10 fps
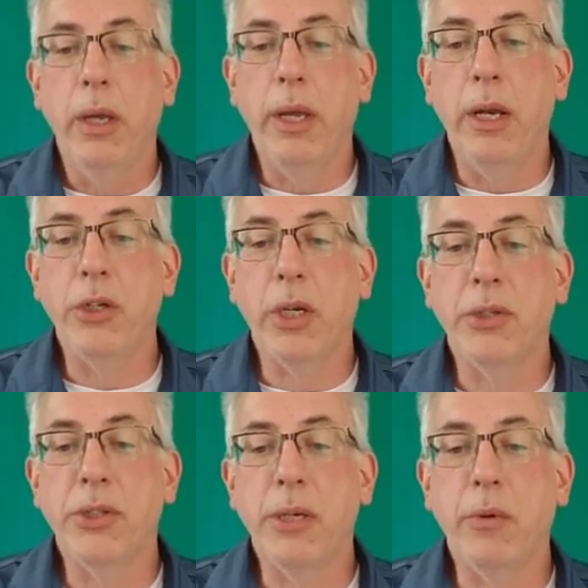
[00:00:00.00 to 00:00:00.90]
And as you
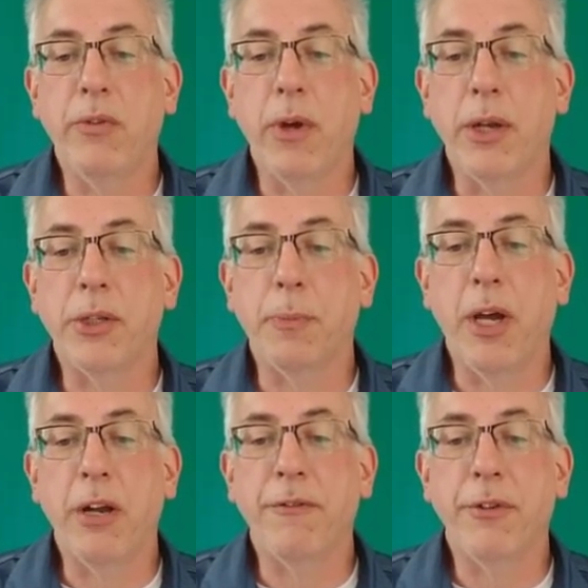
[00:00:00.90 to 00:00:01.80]
can see, we've got a
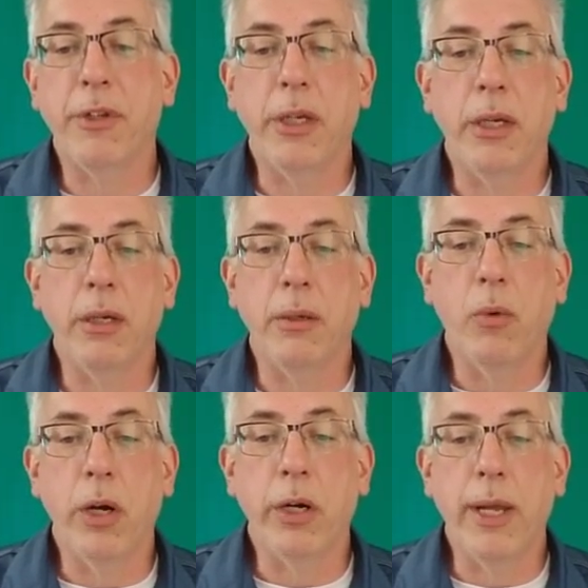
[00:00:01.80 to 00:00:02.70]
spot for the
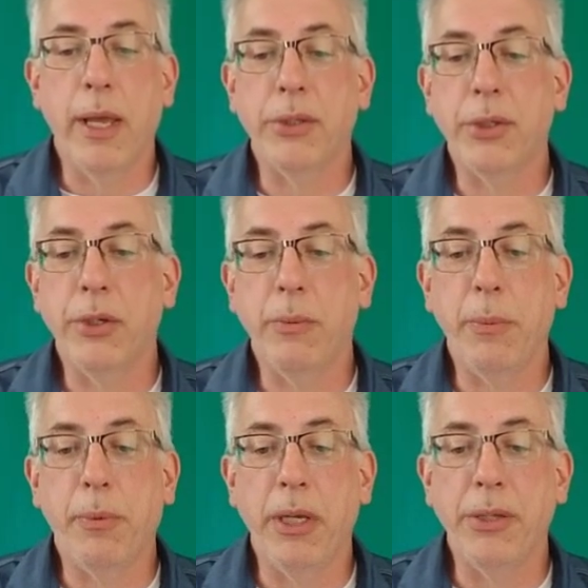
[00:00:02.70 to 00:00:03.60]
water canister to
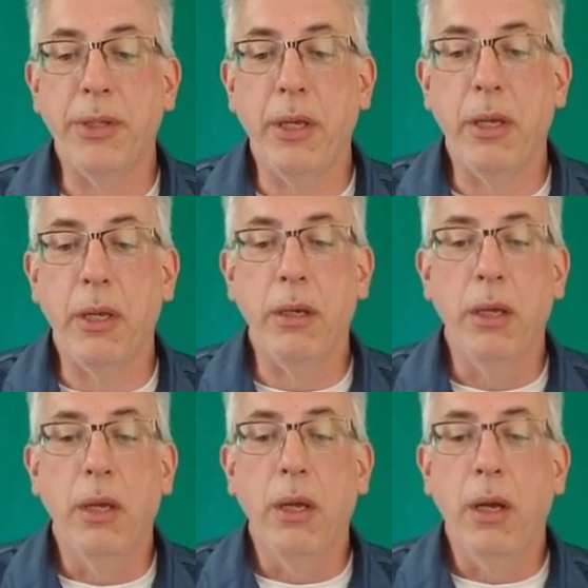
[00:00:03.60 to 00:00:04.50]
be placed
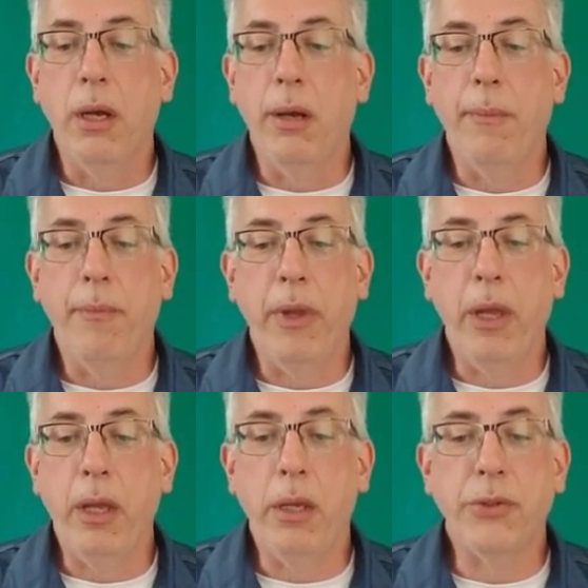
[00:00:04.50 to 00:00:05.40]
in.
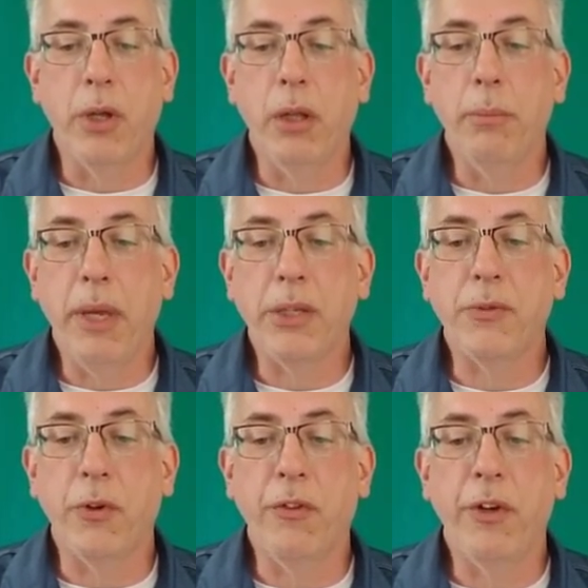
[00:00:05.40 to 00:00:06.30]
It's all
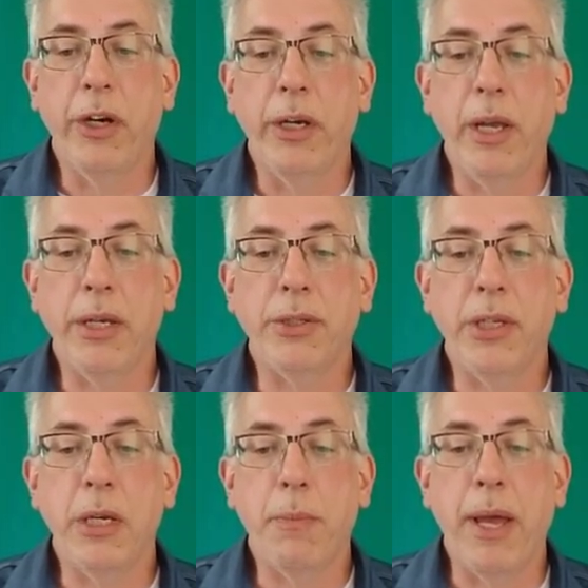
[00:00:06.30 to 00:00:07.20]
makes for a very
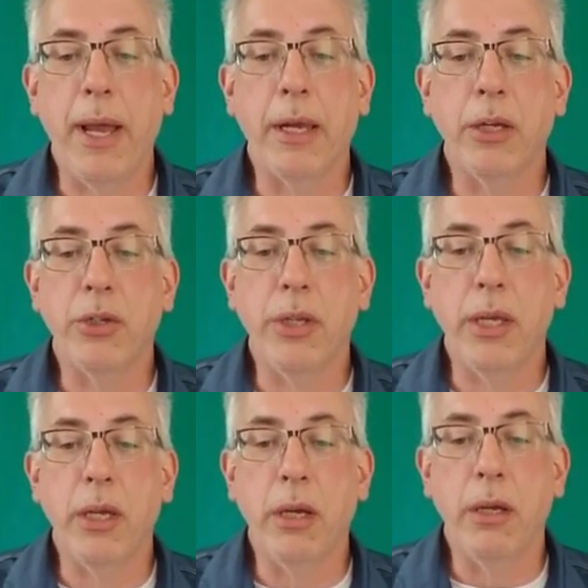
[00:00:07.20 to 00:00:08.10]
nice, neat package.
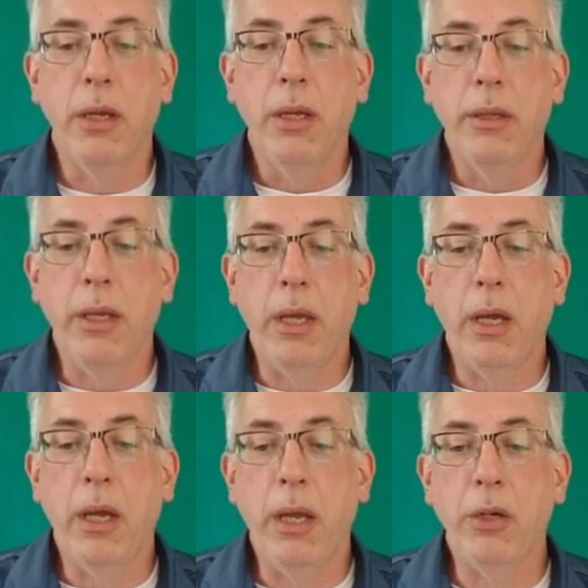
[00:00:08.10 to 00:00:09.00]
The
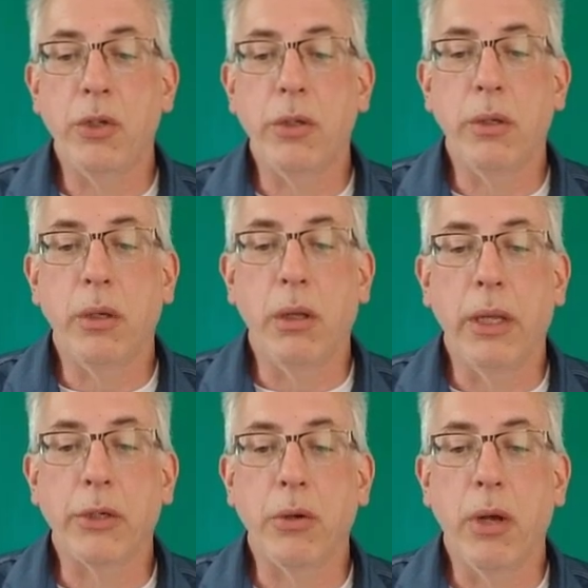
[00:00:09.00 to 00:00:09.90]
engine
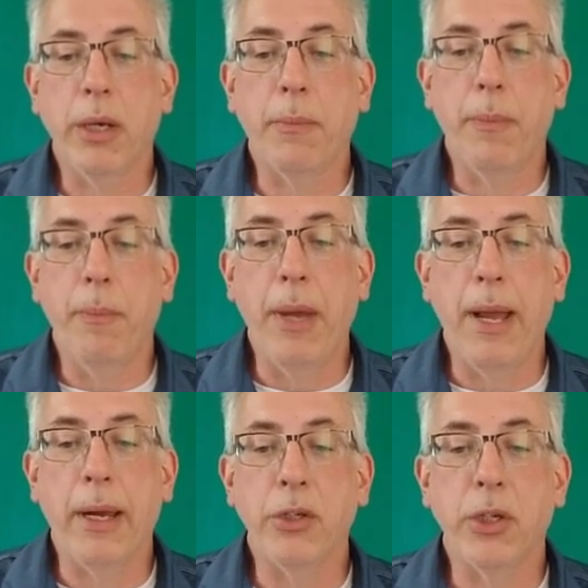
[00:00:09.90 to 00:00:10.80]
electronic
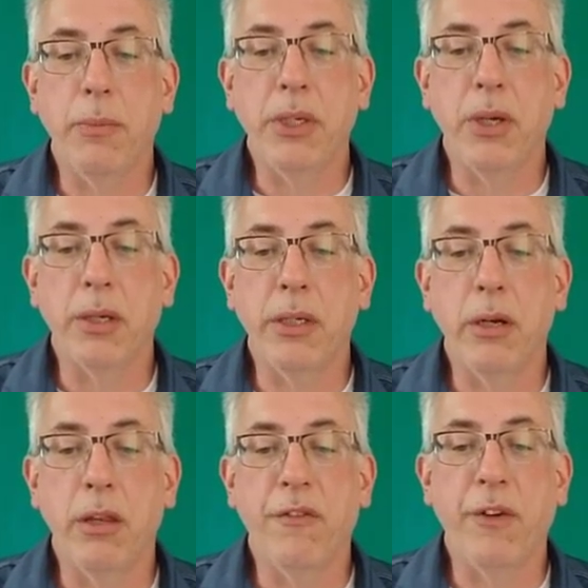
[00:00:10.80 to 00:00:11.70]
package can be tucked
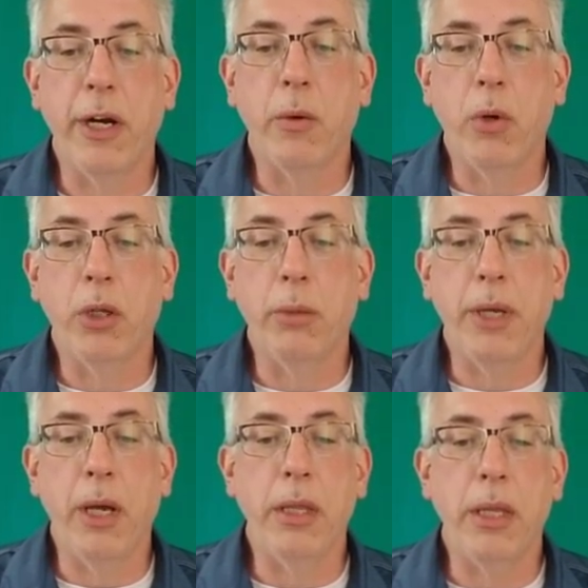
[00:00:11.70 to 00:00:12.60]
in on the firewall and
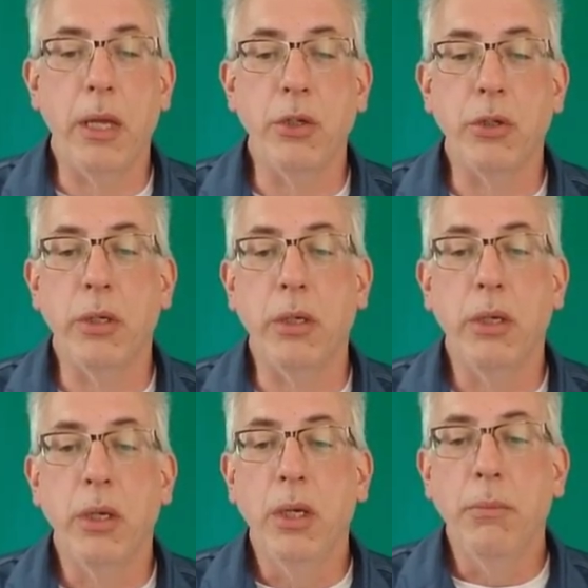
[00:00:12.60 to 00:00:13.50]
behind the
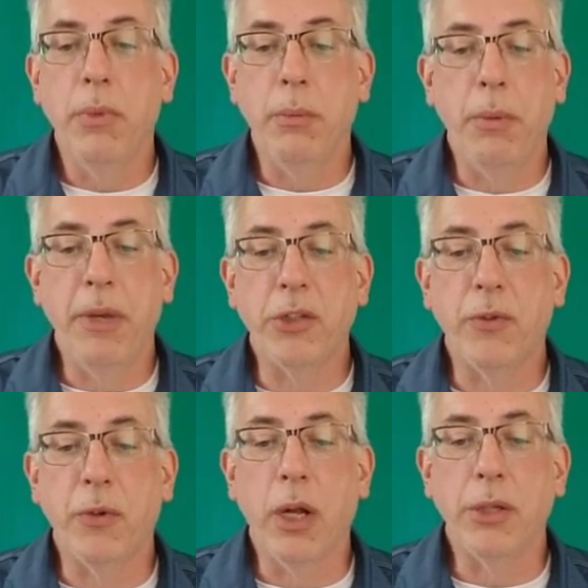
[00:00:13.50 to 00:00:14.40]
engine, and it makes
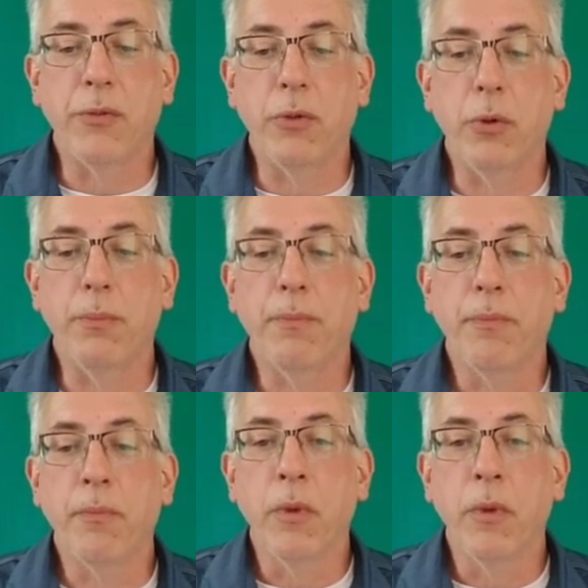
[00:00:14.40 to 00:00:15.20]
for lots of room.